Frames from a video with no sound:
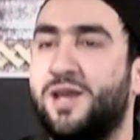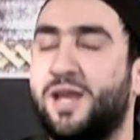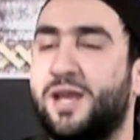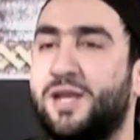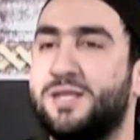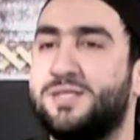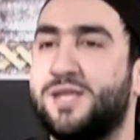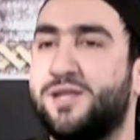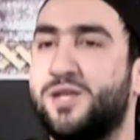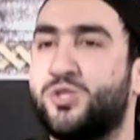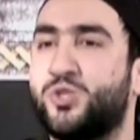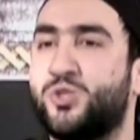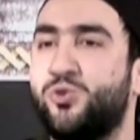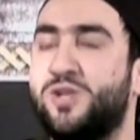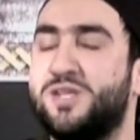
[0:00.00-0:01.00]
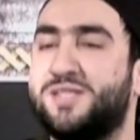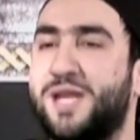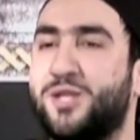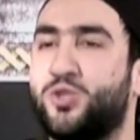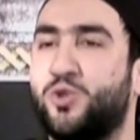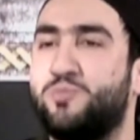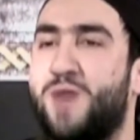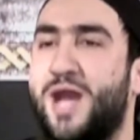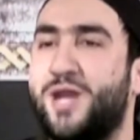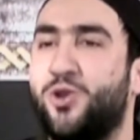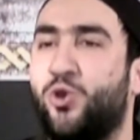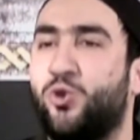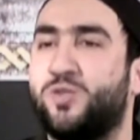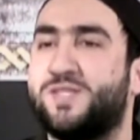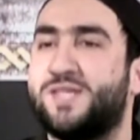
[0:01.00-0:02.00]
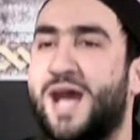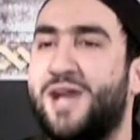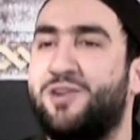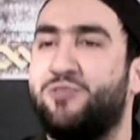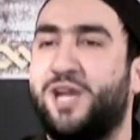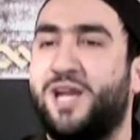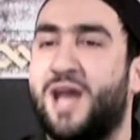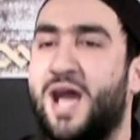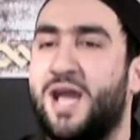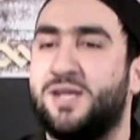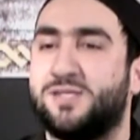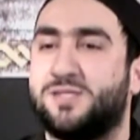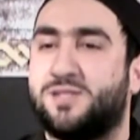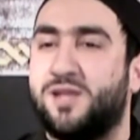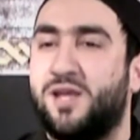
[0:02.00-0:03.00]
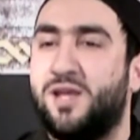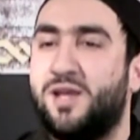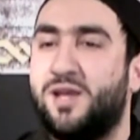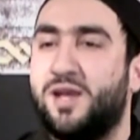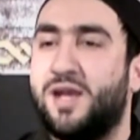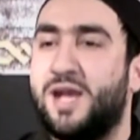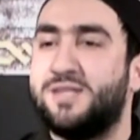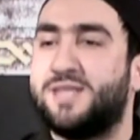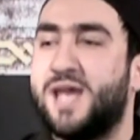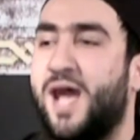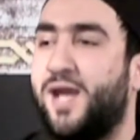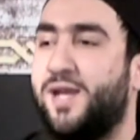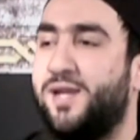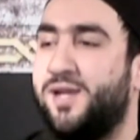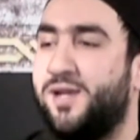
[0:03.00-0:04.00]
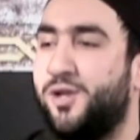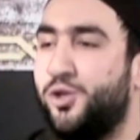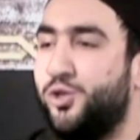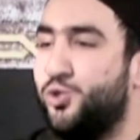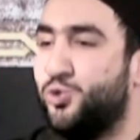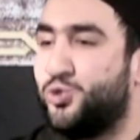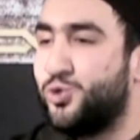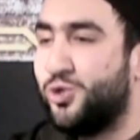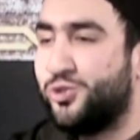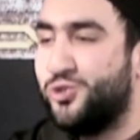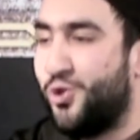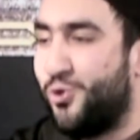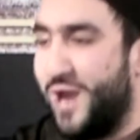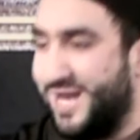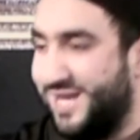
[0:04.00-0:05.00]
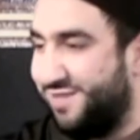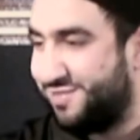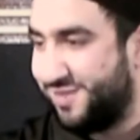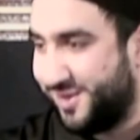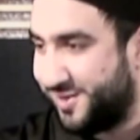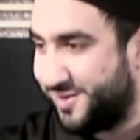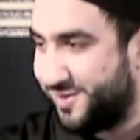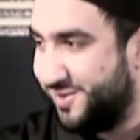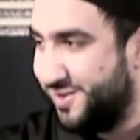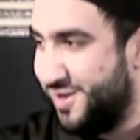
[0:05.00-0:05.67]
He said, as soon as they took my notes, I realized, Ghazali, you do not know anything.